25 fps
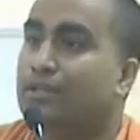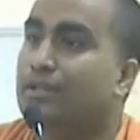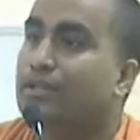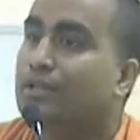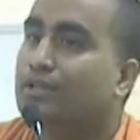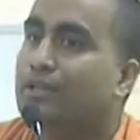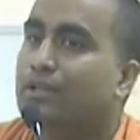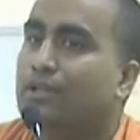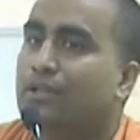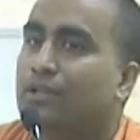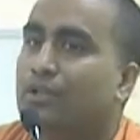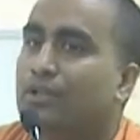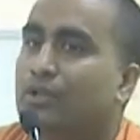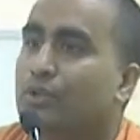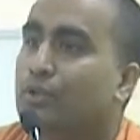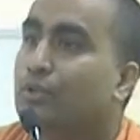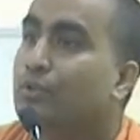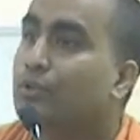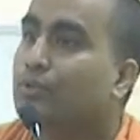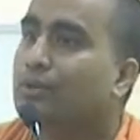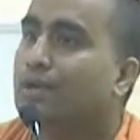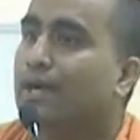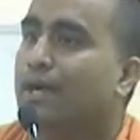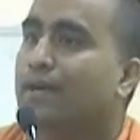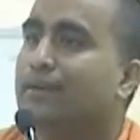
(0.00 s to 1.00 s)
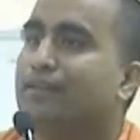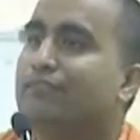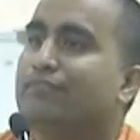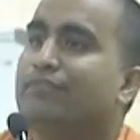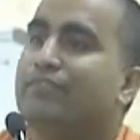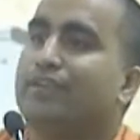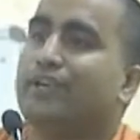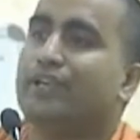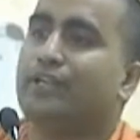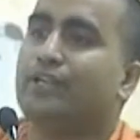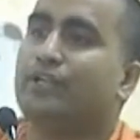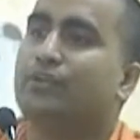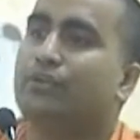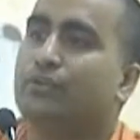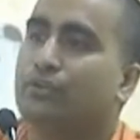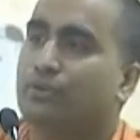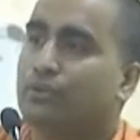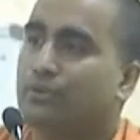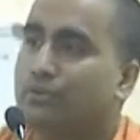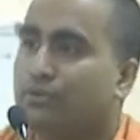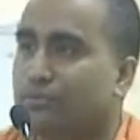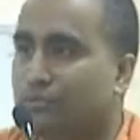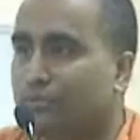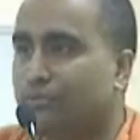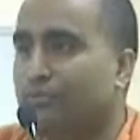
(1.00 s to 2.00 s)
you can't find your own
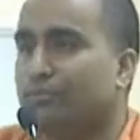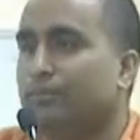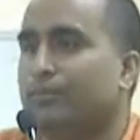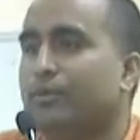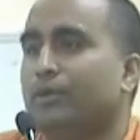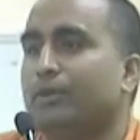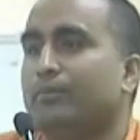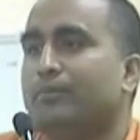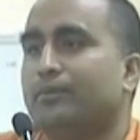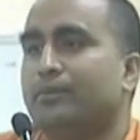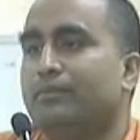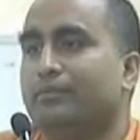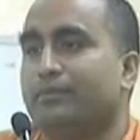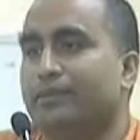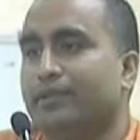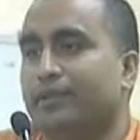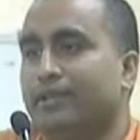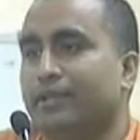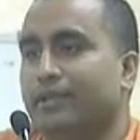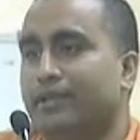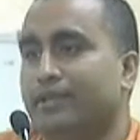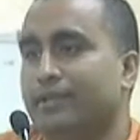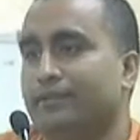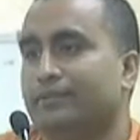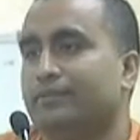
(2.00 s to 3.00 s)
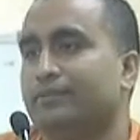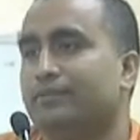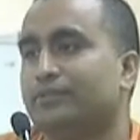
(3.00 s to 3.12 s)
problem in the eye. See?